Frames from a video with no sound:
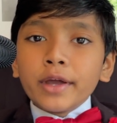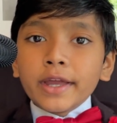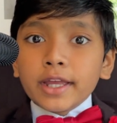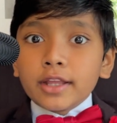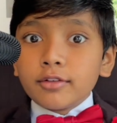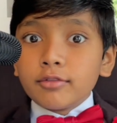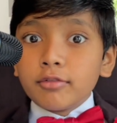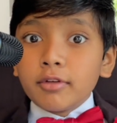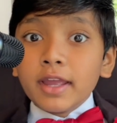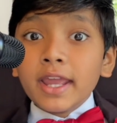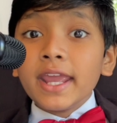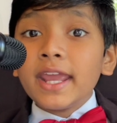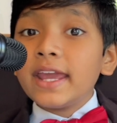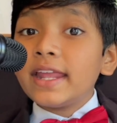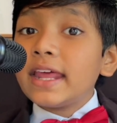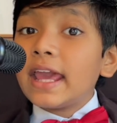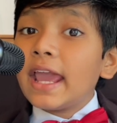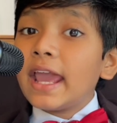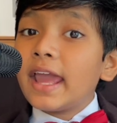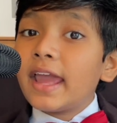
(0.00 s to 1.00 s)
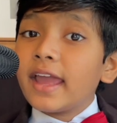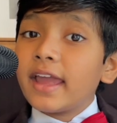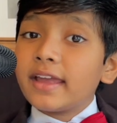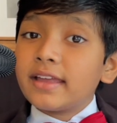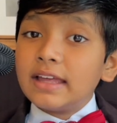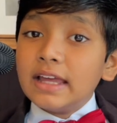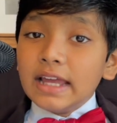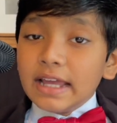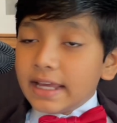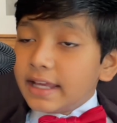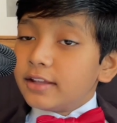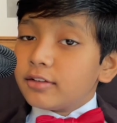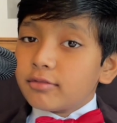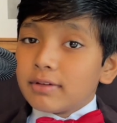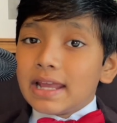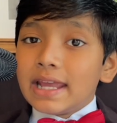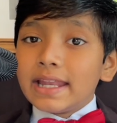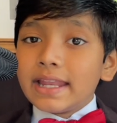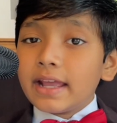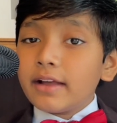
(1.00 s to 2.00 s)
he's reading. He's
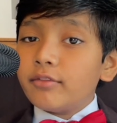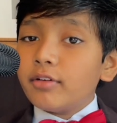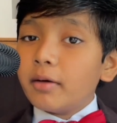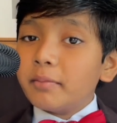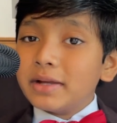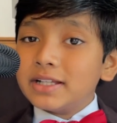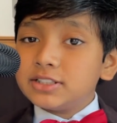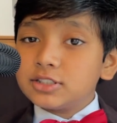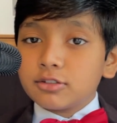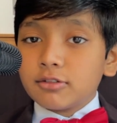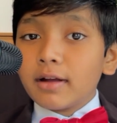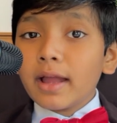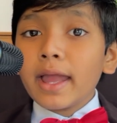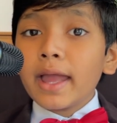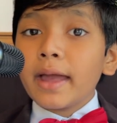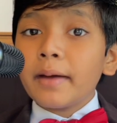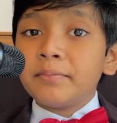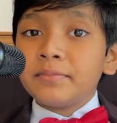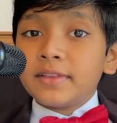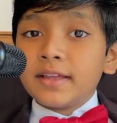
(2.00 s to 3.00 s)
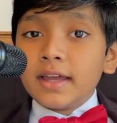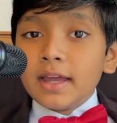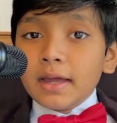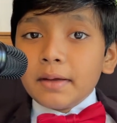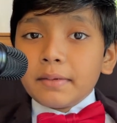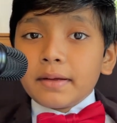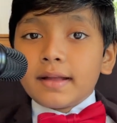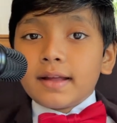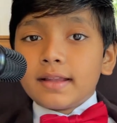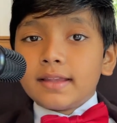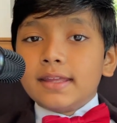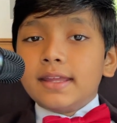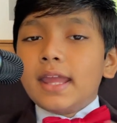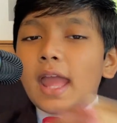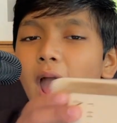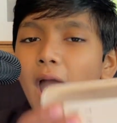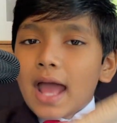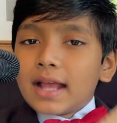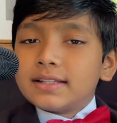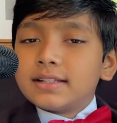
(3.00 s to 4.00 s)
reading from a script. Because,
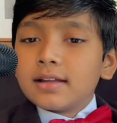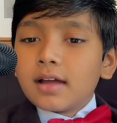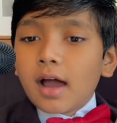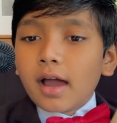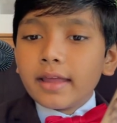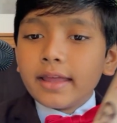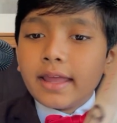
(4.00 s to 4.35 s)
yes, I